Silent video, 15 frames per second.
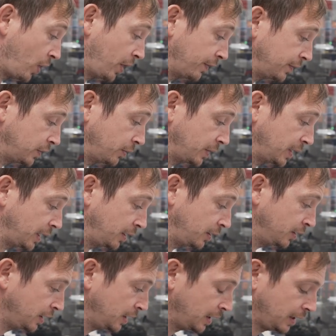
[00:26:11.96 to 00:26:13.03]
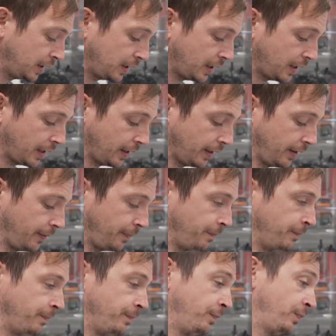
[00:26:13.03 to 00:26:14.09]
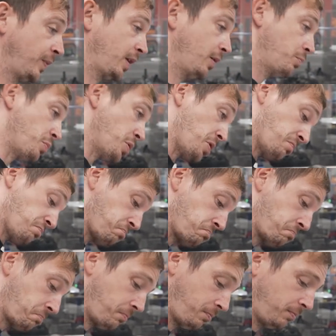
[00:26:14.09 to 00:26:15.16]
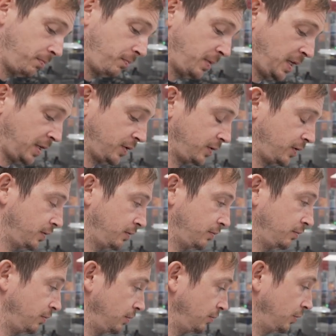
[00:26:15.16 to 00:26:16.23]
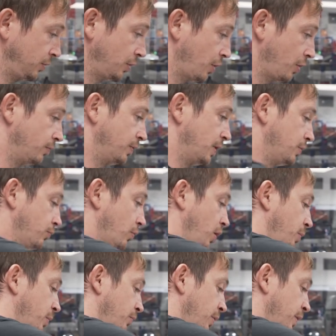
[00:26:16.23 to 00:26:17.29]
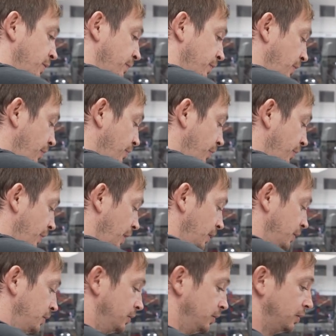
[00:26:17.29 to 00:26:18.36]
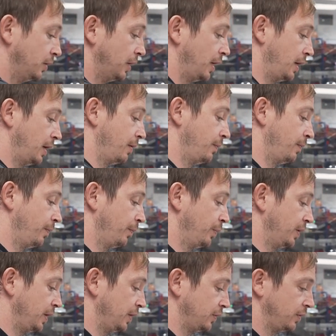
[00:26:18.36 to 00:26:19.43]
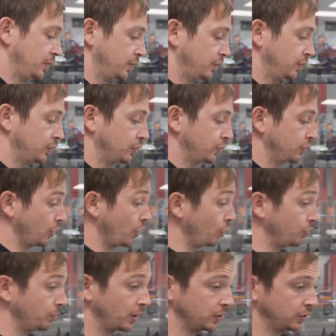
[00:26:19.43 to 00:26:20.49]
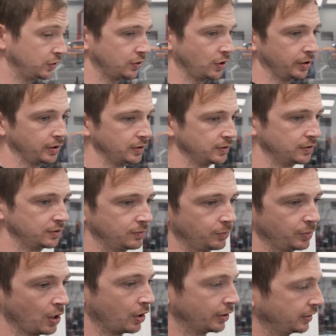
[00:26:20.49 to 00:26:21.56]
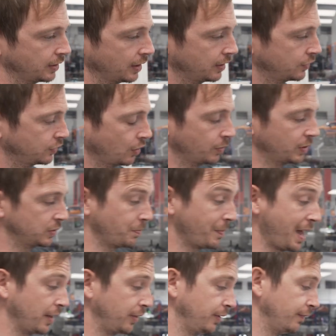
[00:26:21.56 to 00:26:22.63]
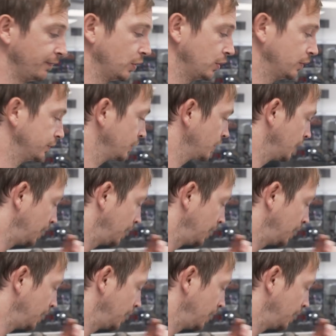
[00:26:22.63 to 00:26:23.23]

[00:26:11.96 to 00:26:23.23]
way of doing it, but it's there's rhyme and reason for everything, but there's so much science behind it, so much math involved.